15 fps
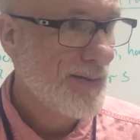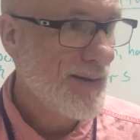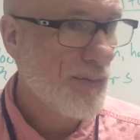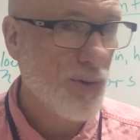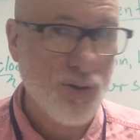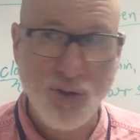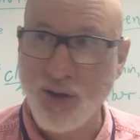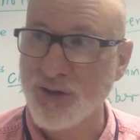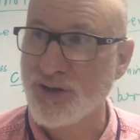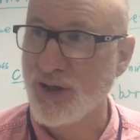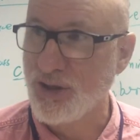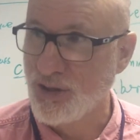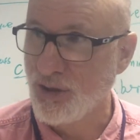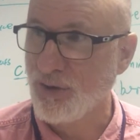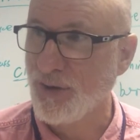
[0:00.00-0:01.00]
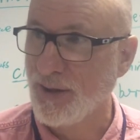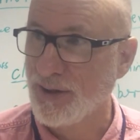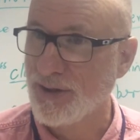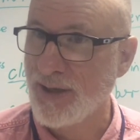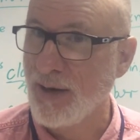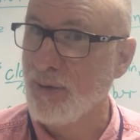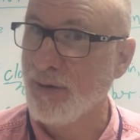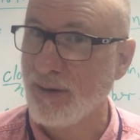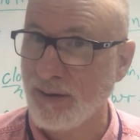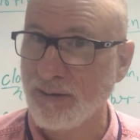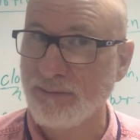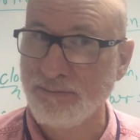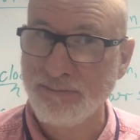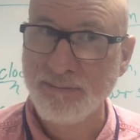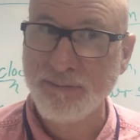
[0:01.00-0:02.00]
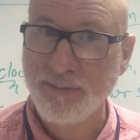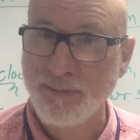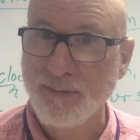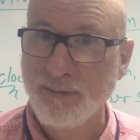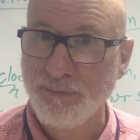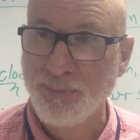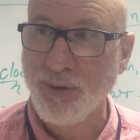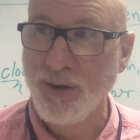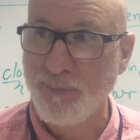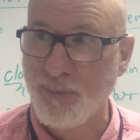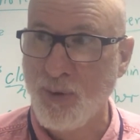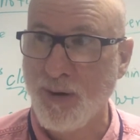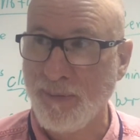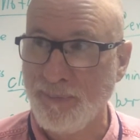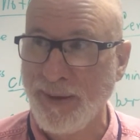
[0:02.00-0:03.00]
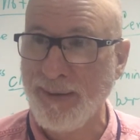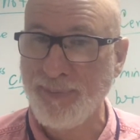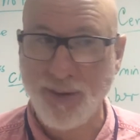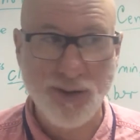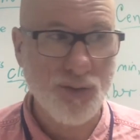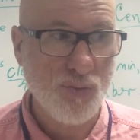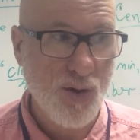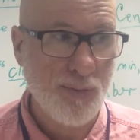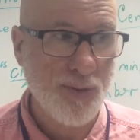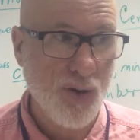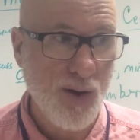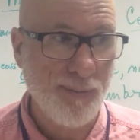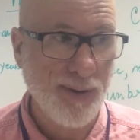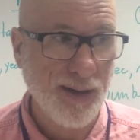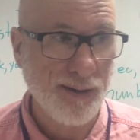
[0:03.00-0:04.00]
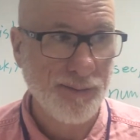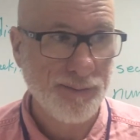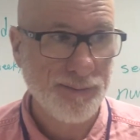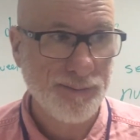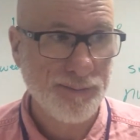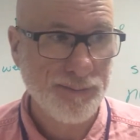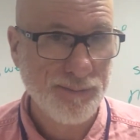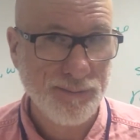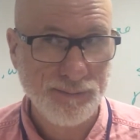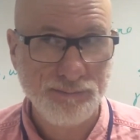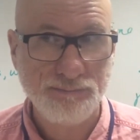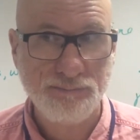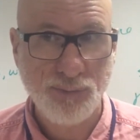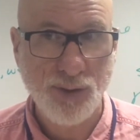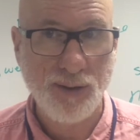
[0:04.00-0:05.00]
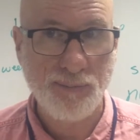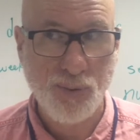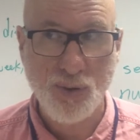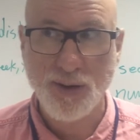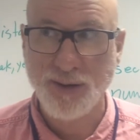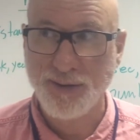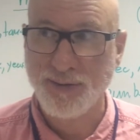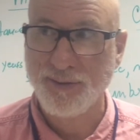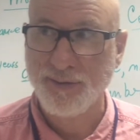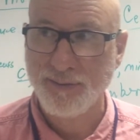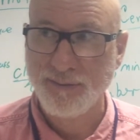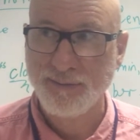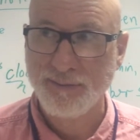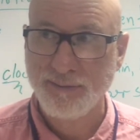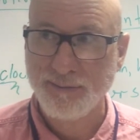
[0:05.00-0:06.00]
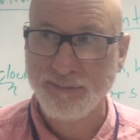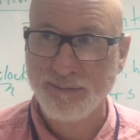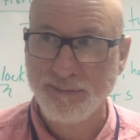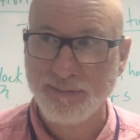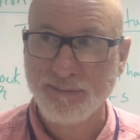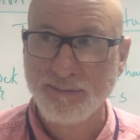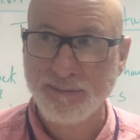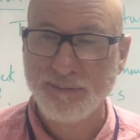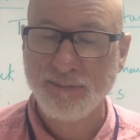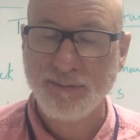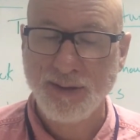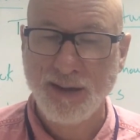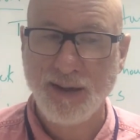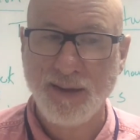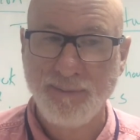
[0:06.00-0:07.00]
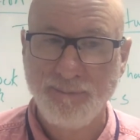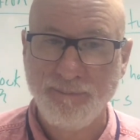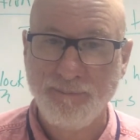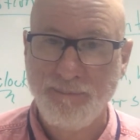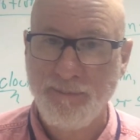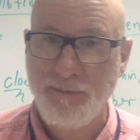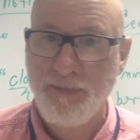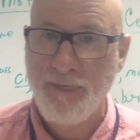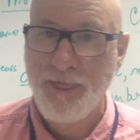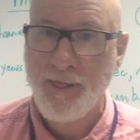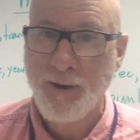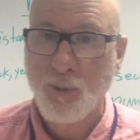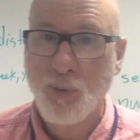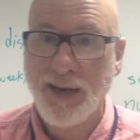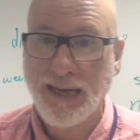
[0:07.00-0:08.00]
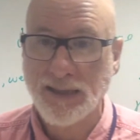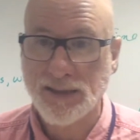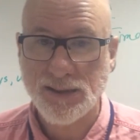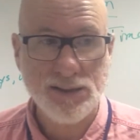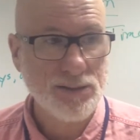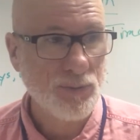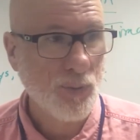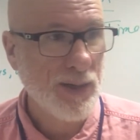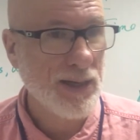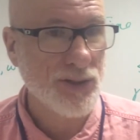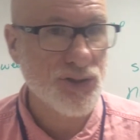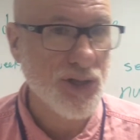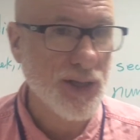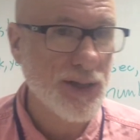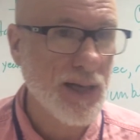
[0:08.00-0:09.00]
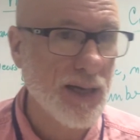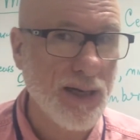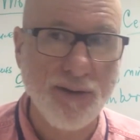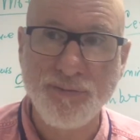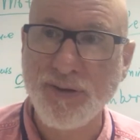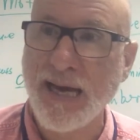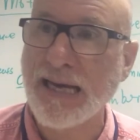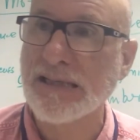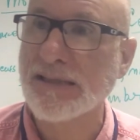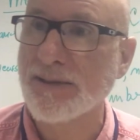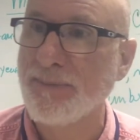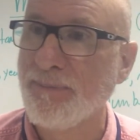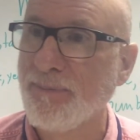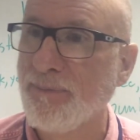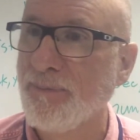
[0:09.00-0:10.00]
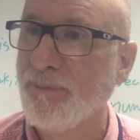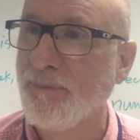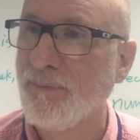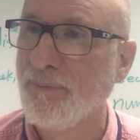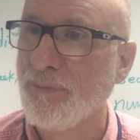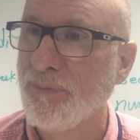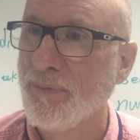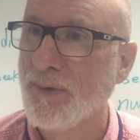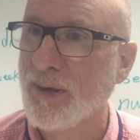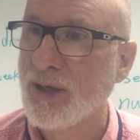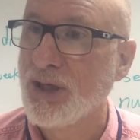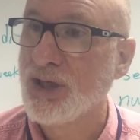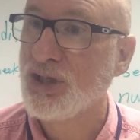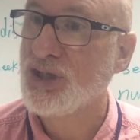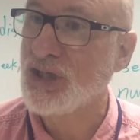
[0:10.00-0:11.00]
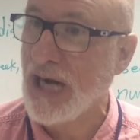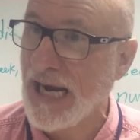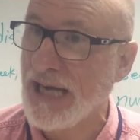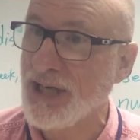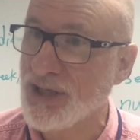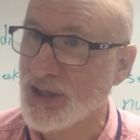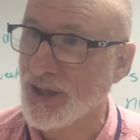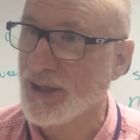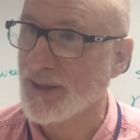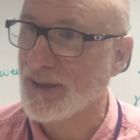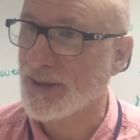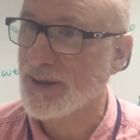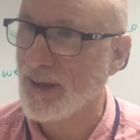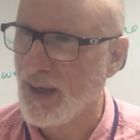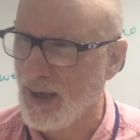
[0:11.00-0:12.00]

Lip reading: They were called centurions. They were pretty important people in the Roman army. Pretty important. Yeah. What else? What else do you think of? Yes? Changes.